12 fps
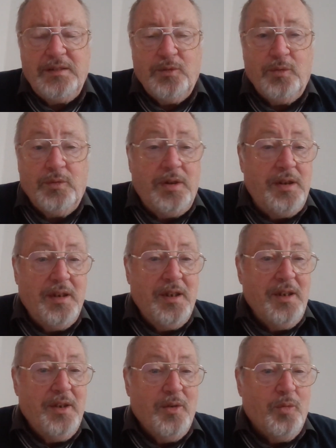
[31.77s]

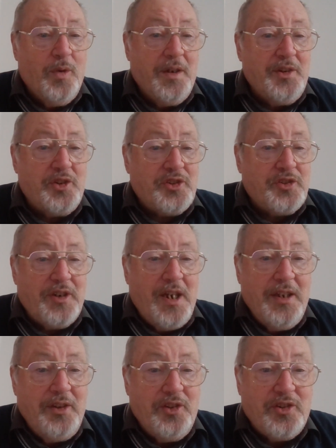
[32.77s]
what is
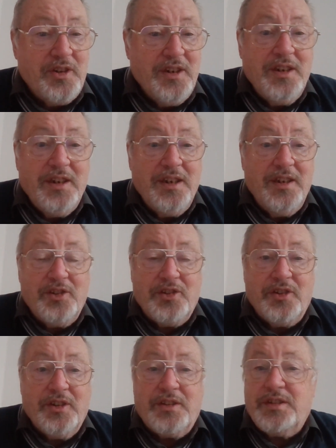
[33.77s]
strange
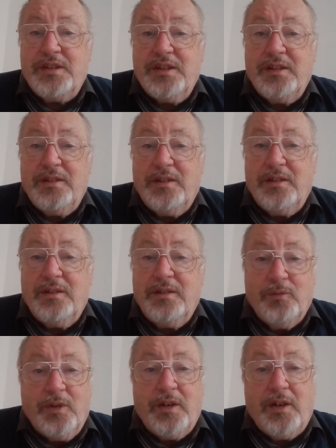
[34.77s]
is that
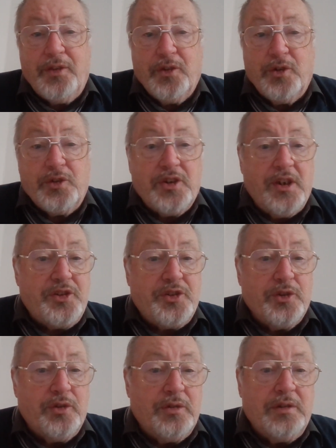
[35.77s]
what I thought I
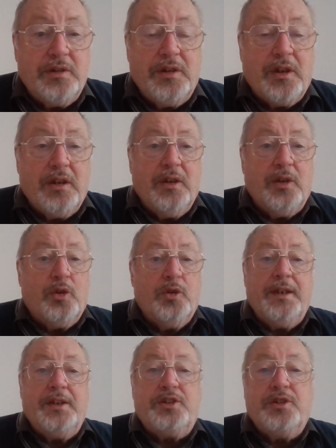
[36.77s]
saw,
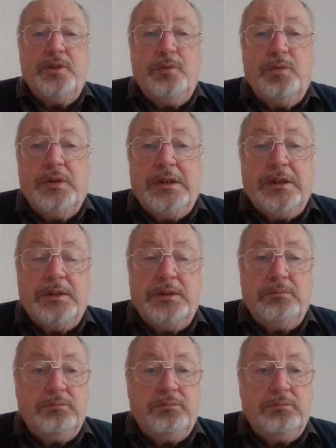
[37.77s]
according to